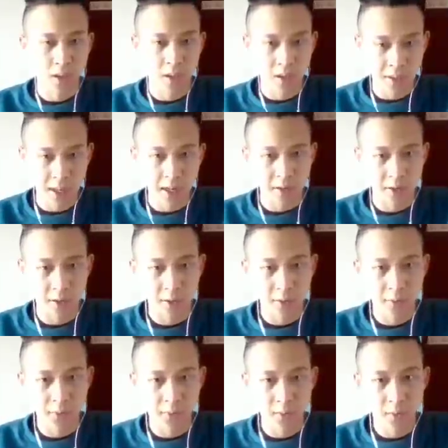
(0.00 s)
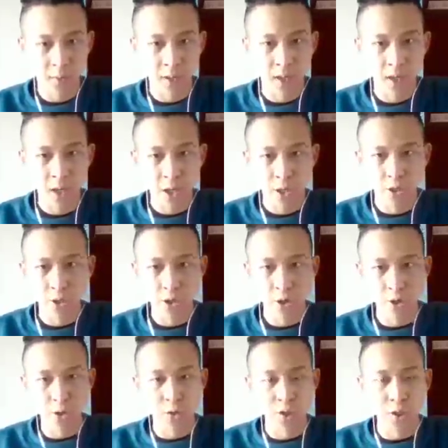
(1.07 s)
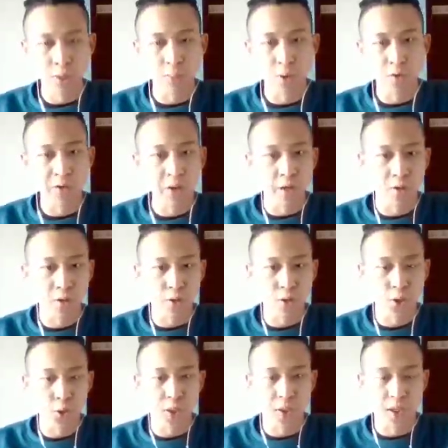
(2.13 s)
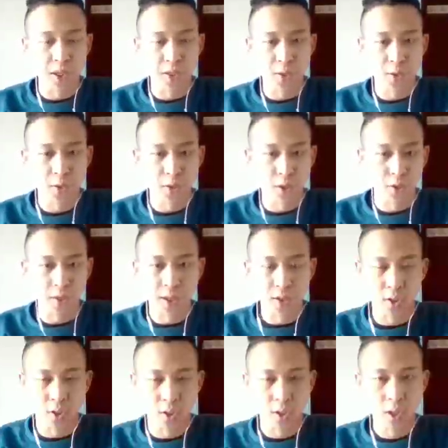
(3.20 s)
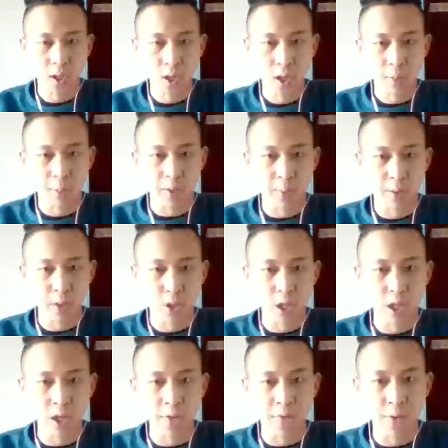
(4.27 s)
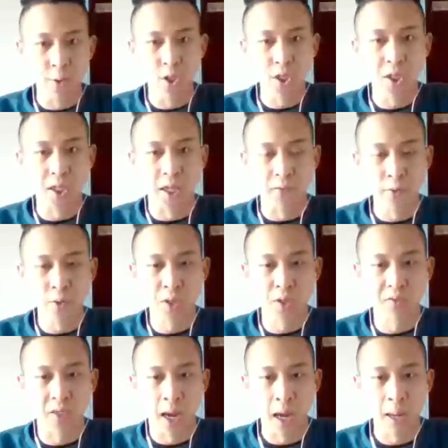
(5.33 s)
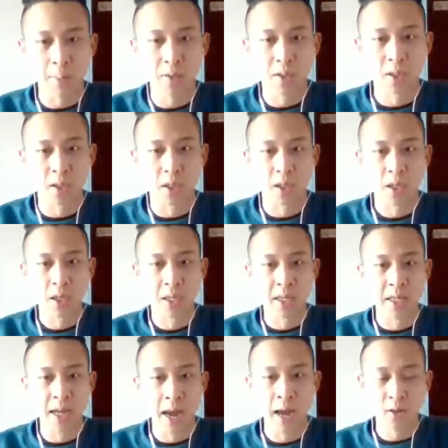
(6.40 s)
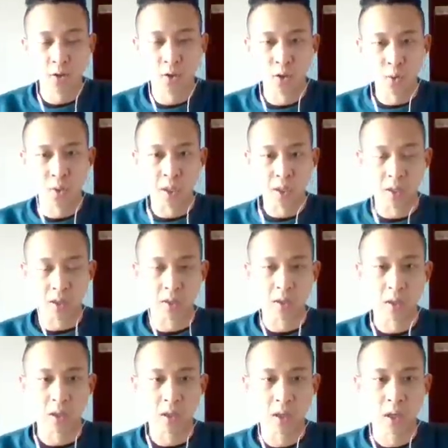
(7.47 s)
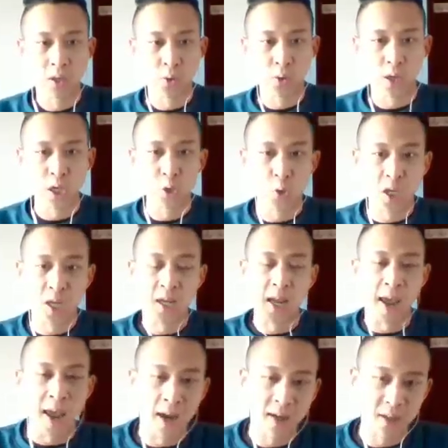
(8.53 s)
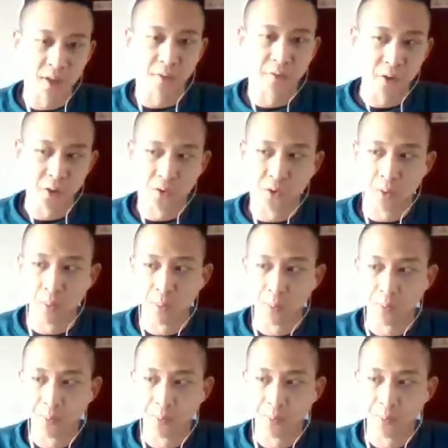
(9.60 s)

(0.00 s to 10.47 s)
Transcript: Exactly, right? You're still moving. You're still shooting lasers. You're like, but if you just give yourself time to not do anything so that you can act on the first frame.